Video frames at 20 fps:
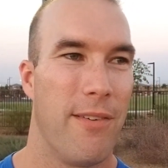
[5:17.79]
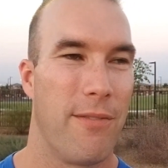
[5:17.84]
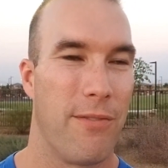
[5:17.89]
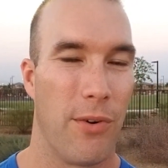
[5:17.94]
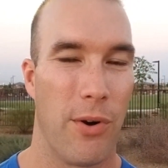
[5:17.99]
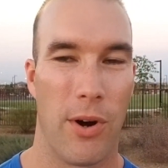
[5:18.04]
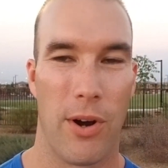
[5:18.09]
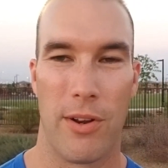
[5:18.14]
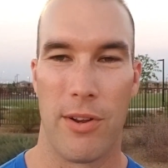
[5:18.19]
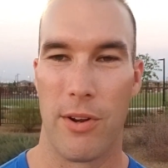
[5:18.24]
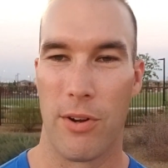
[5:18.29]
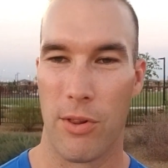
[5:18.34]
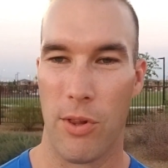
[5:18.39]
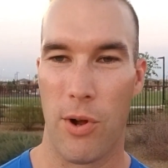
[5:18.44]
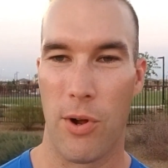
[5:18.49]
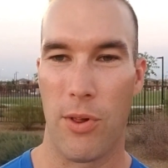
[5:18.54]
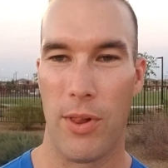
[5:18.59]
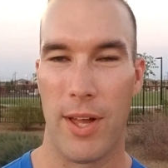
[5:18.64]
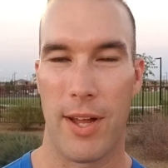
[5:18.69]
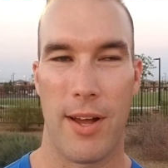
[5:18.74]
for your
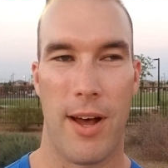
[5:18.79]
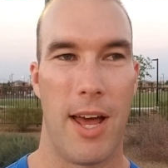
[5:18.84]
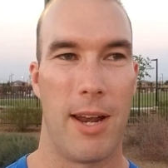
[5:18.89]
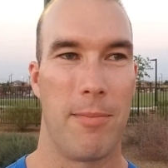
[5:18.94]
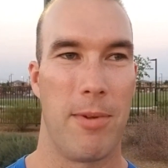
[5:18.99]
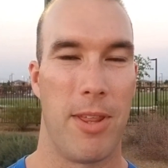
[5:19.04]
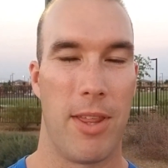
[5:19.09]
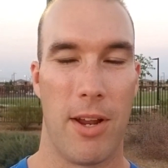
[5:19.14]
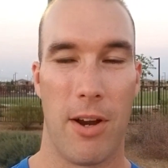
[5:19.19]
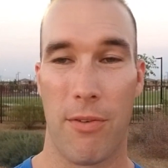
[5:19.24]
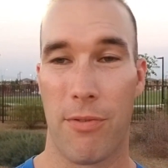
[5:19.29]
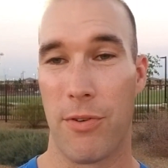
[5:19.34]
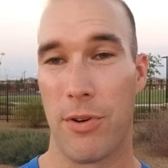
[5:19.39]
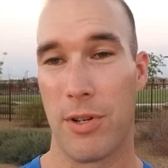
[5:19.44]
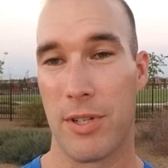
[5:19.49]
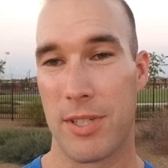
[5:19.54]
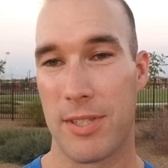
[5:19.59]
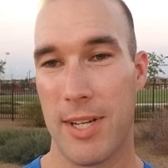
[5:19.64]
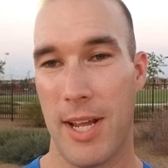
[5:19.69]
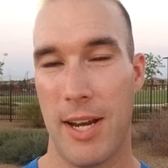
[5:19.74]
local economy there, for
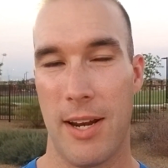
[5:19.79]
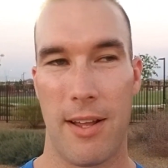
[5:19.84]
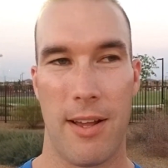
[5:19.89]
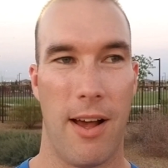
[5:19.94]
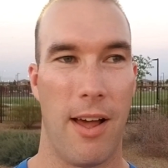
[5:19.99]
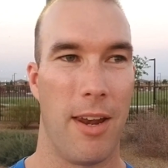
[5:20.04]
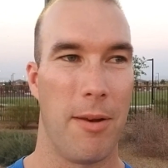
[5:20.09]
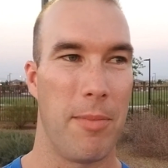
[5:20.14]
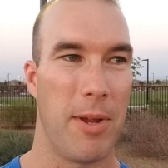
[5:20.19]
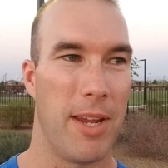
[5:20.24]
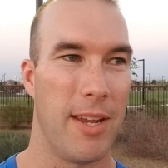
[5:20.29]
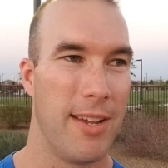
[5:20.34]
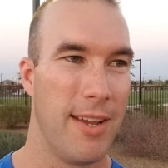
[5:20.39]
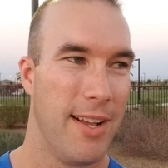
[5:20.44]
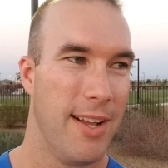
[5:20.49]
your state economy.